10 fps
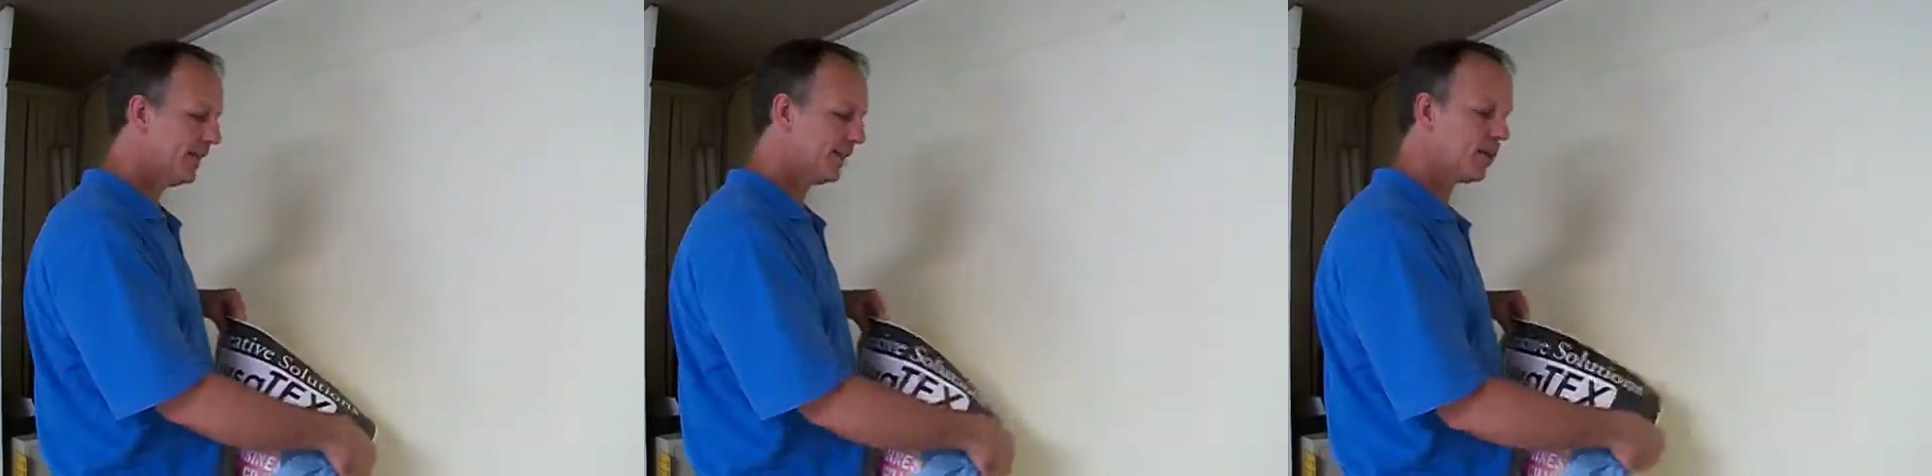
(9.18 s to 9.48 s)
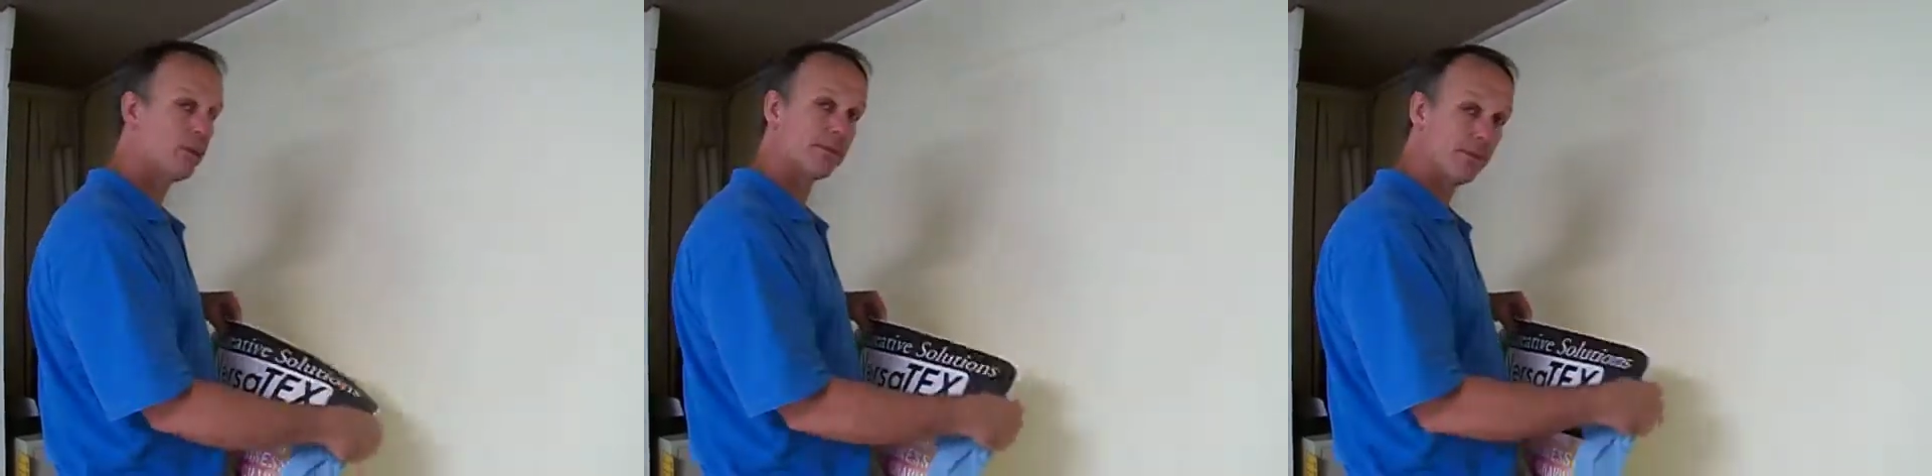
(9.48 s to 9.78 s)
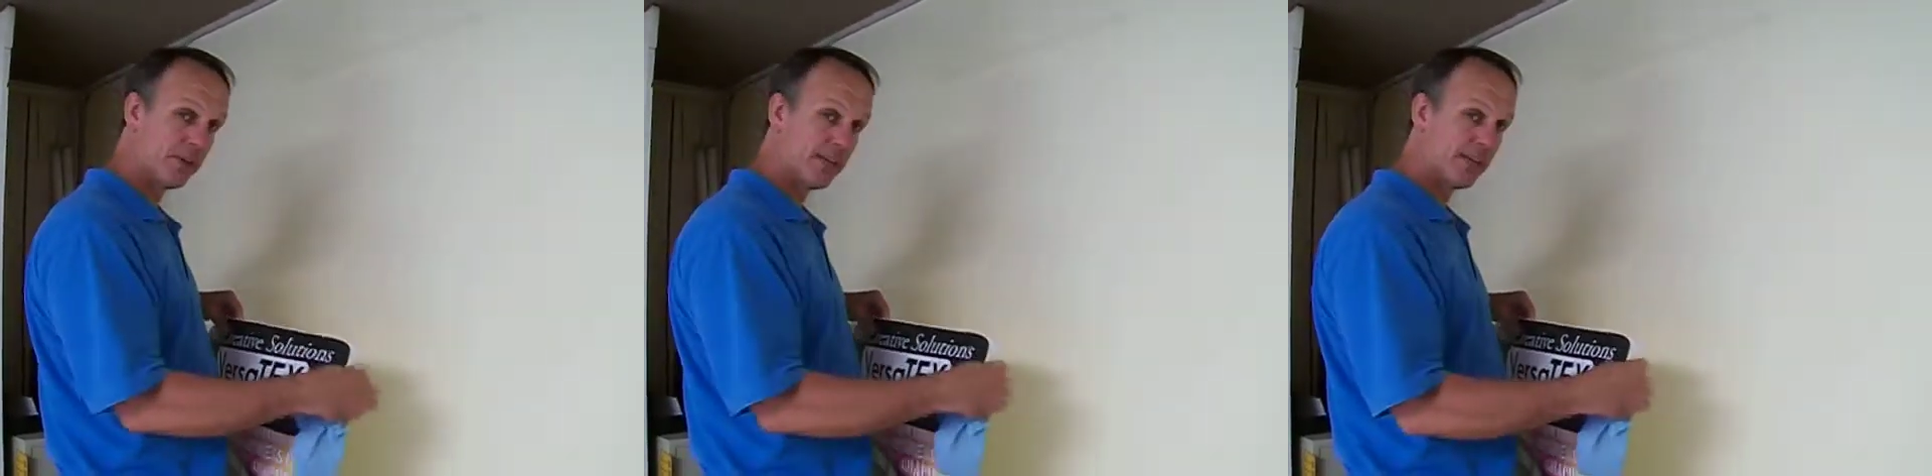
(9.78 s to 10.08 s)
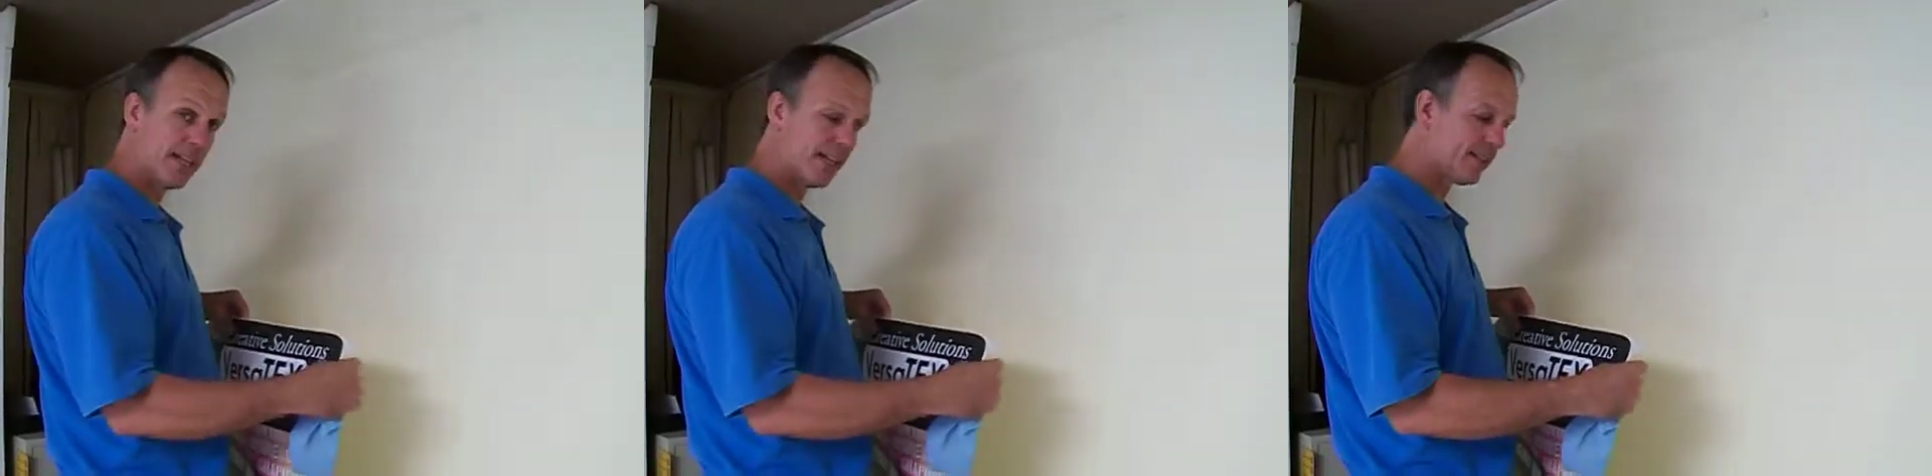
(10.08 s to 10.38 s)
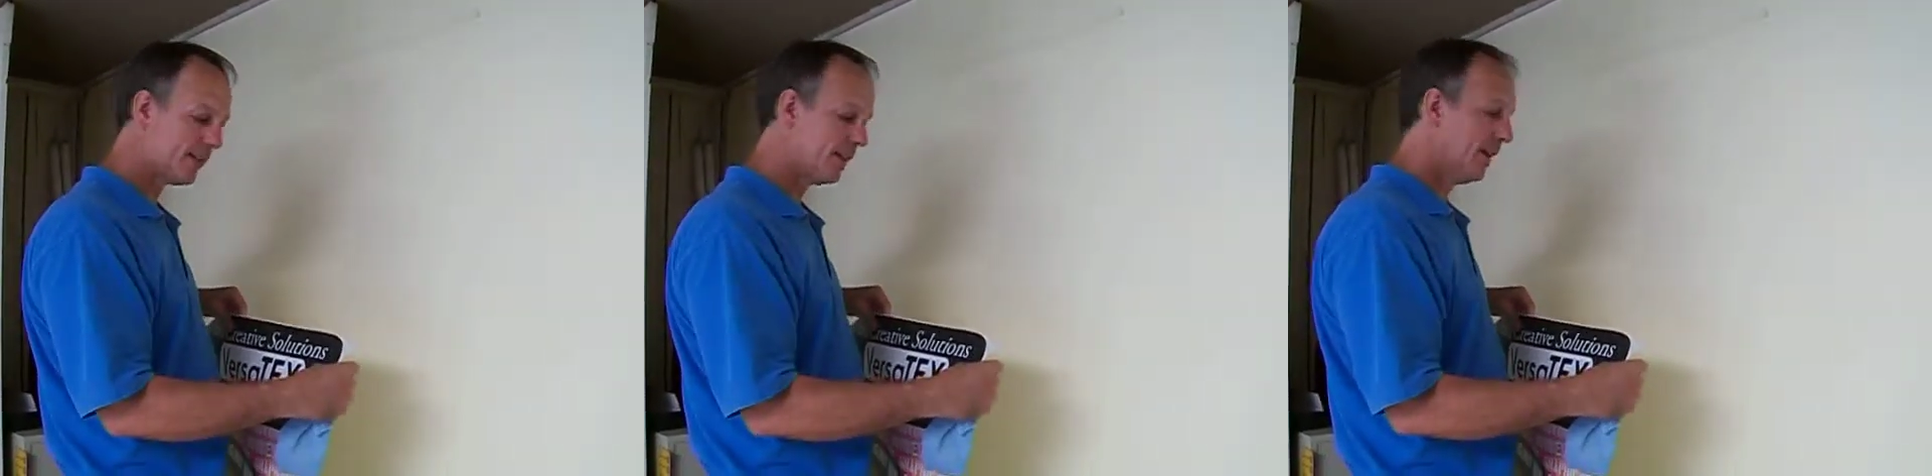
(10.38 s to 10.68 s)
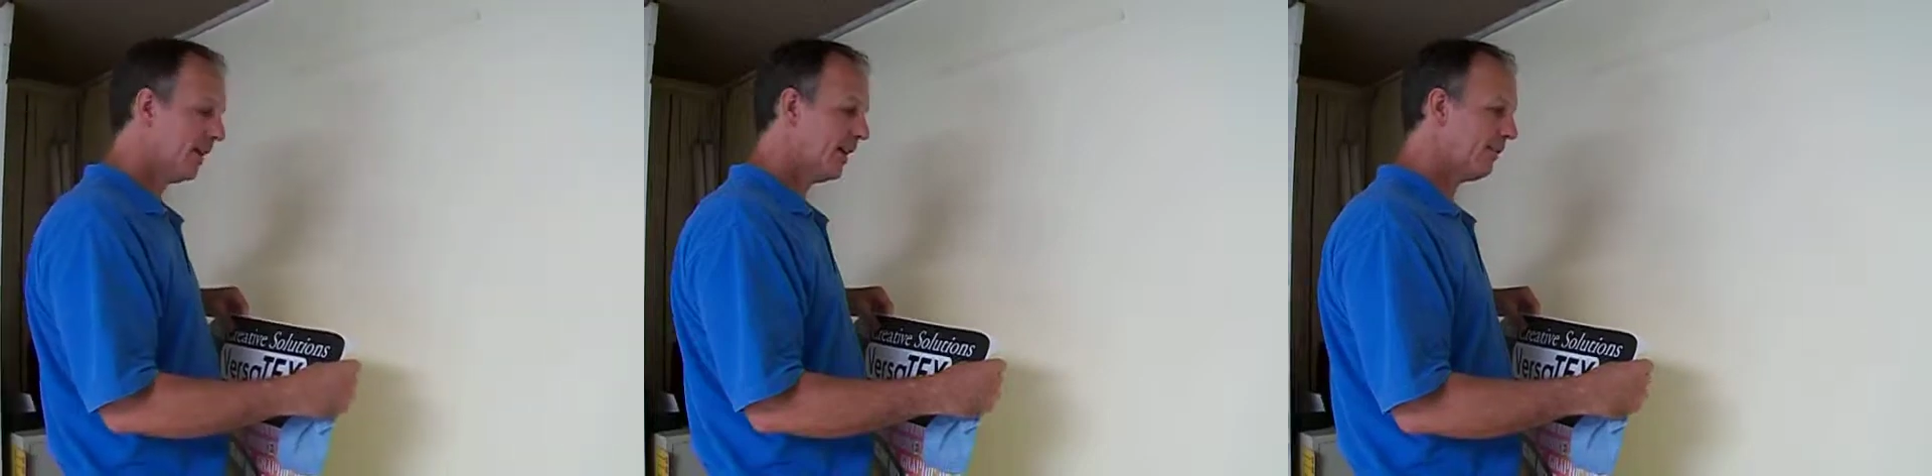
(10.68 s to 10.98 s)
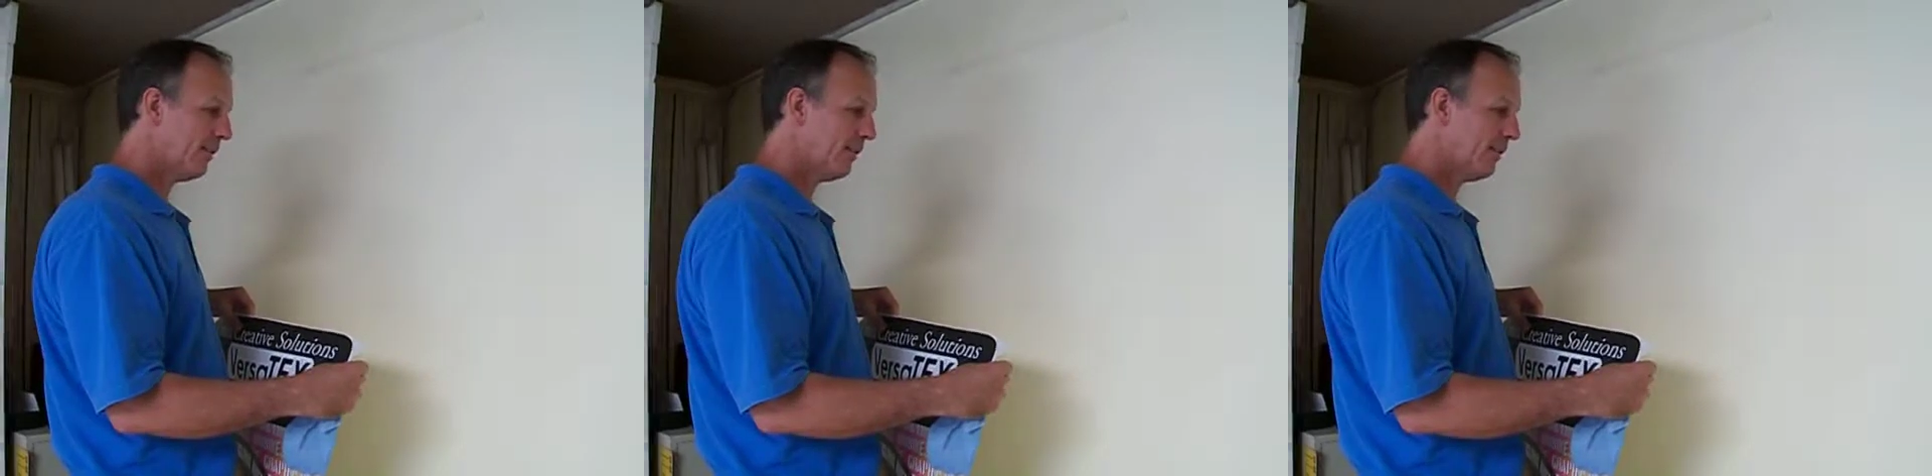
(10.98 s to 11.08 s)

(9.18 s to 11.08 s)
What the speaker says: It's called VersaTex, and